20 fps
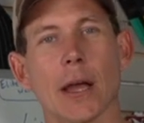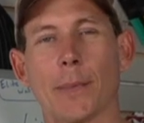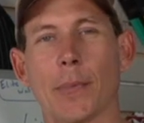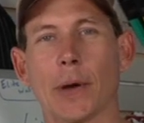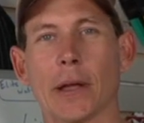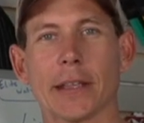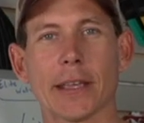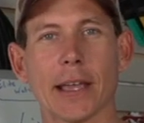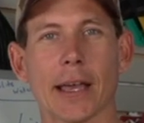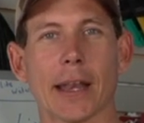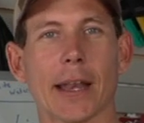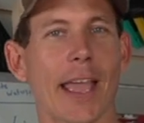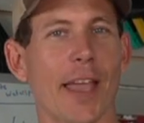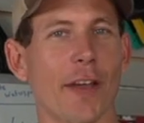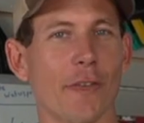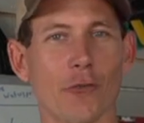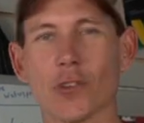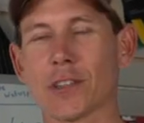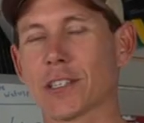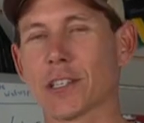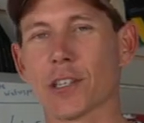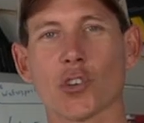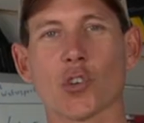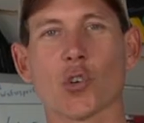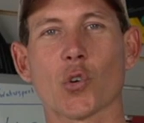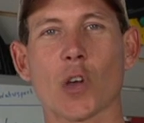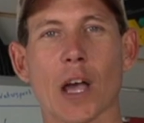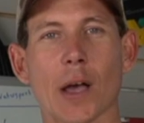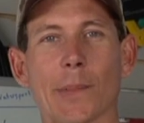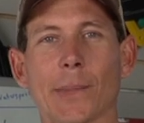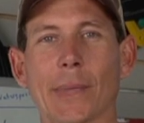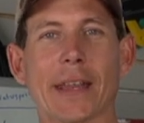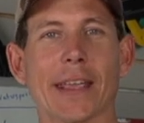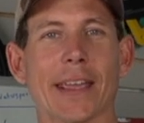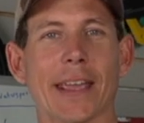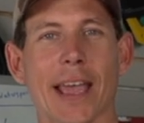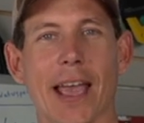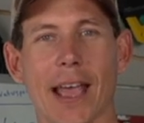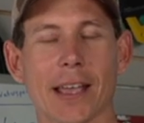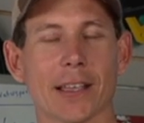but yet every single
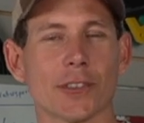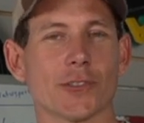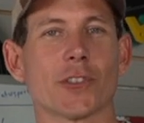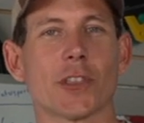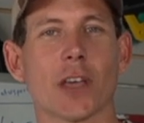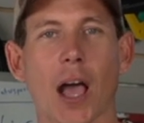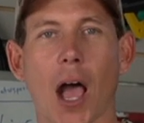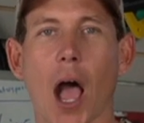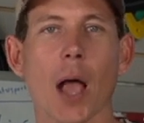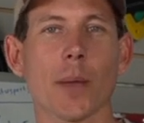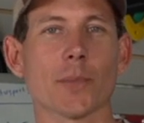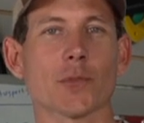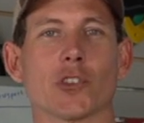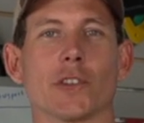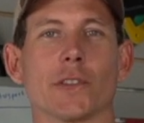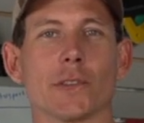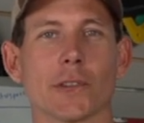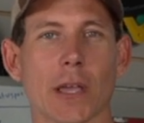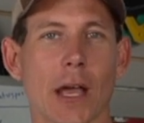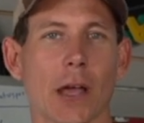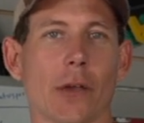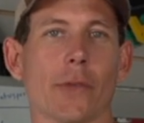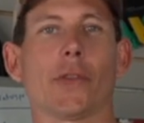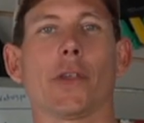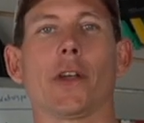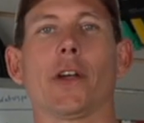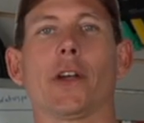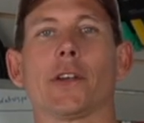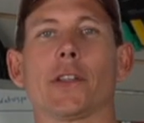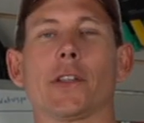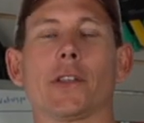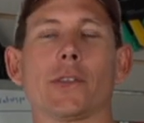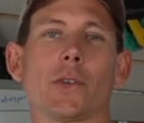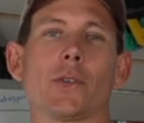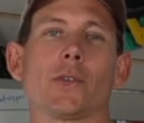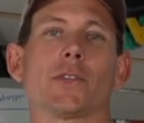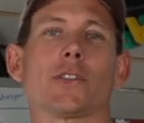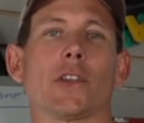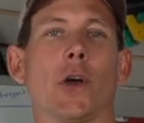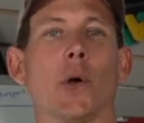company has the options out there to
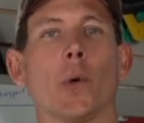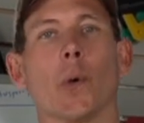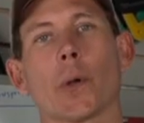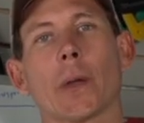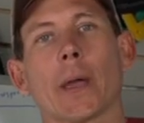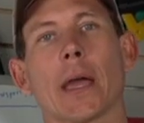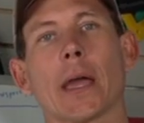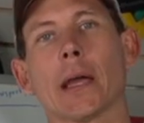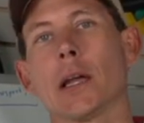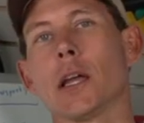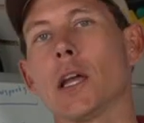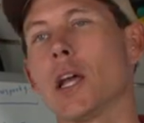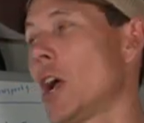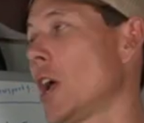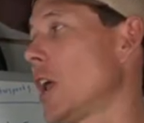do so, okay?